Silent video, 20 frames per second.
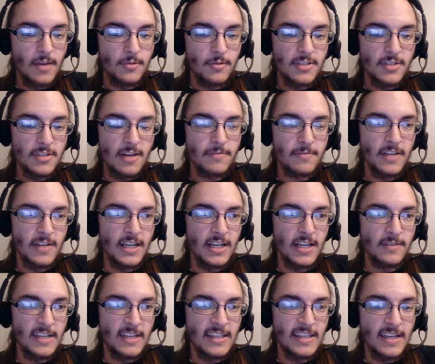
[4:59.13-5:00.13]
which I forgot
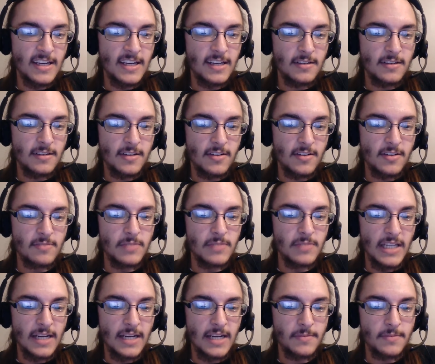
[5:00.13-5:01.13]
about that. You have
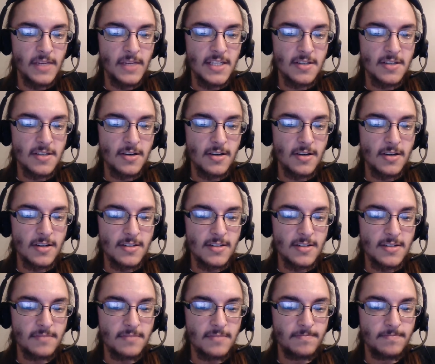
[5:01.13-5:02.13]
Black Mesa
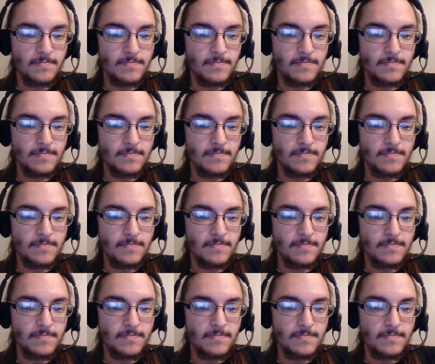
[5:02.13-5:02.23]
guards.